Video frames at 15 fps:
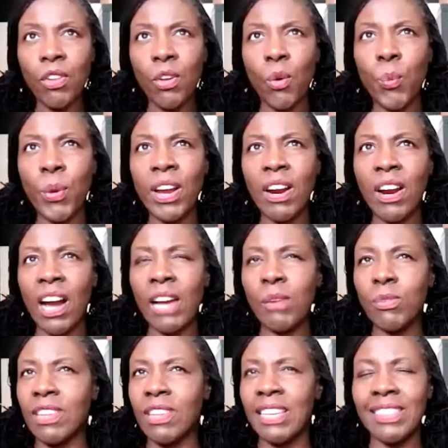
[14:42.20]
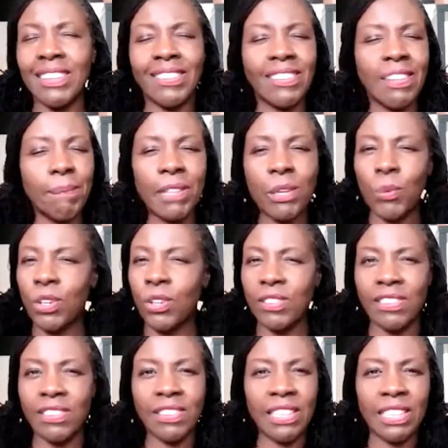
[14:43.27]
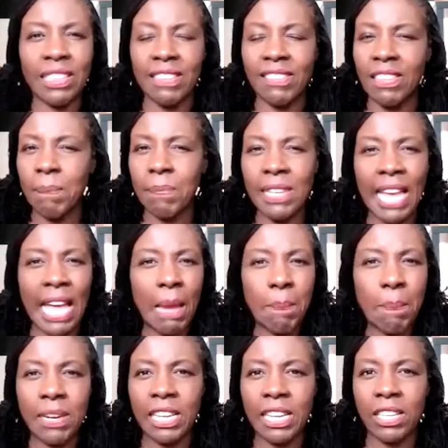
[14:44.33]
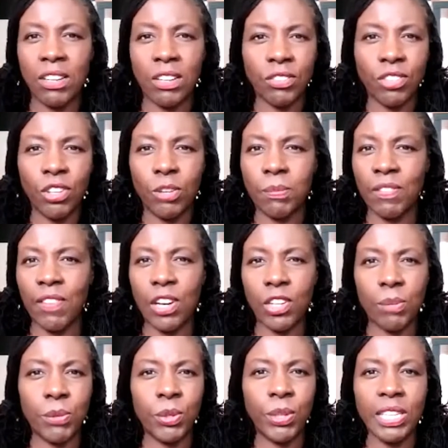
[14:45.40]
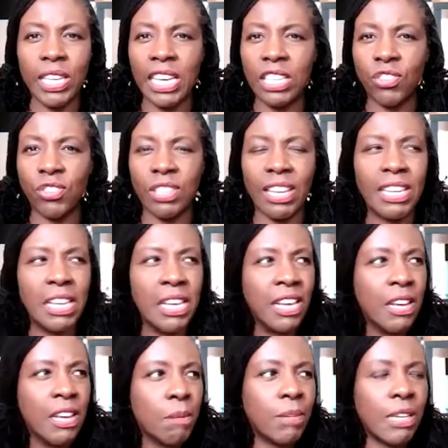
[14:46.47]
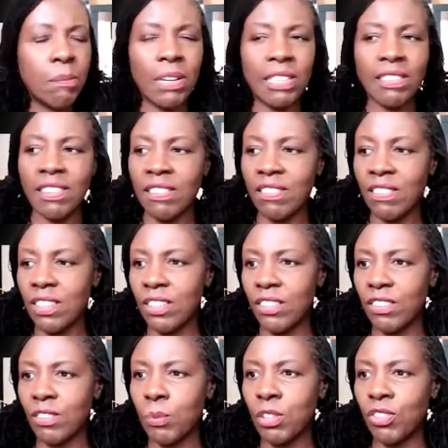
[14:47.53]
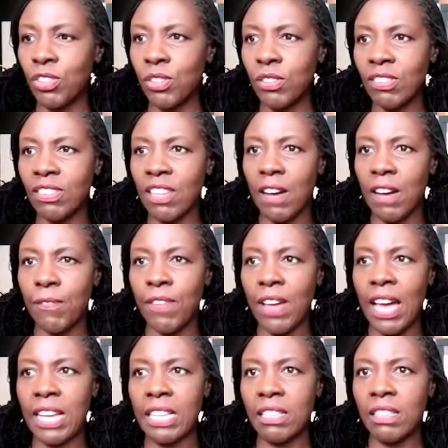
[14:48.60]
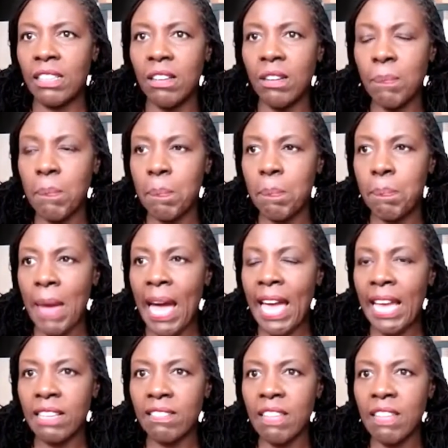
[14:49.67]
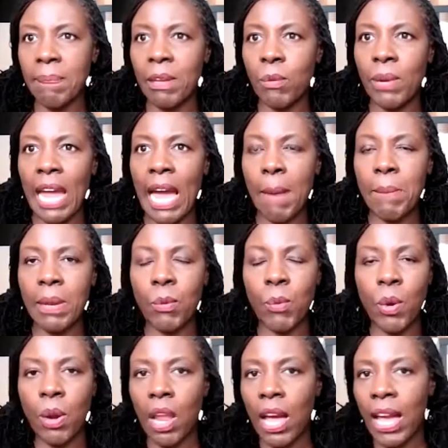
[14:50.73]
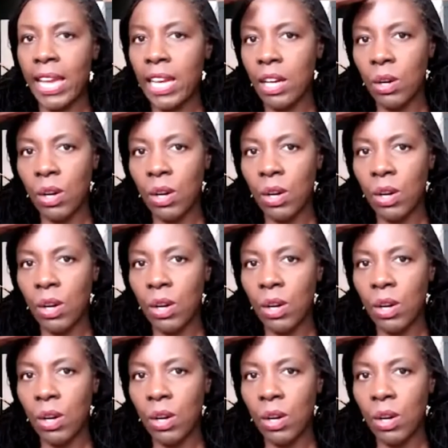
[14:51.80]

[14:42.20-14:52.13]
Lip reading: where I was like, there's something we're not seeing. There's something happening in our terms of our communication. Like me and my sisters would do stuff and bang, something would happen. And we were like,